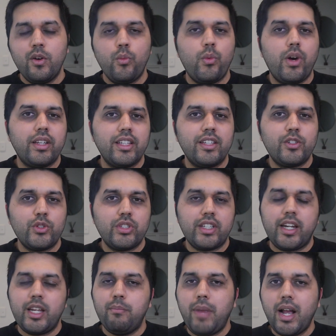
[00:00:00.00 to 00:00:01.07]
whether to
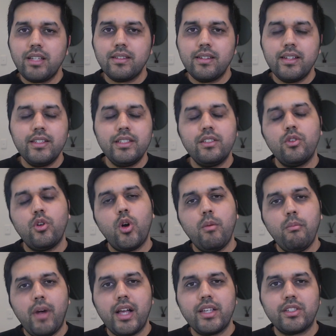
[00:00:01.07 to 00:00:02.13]
study bachelor's or
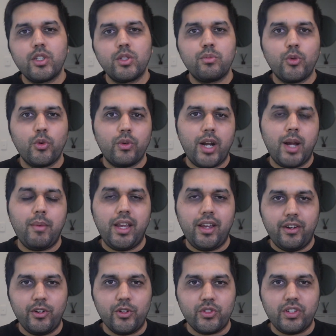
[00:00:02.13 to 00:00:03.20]
master's program here
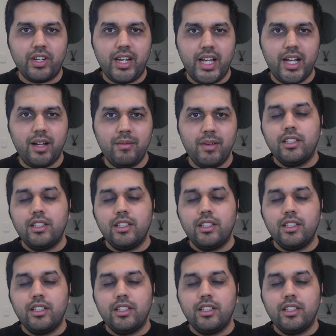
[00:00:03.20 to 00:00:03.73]
in Australia.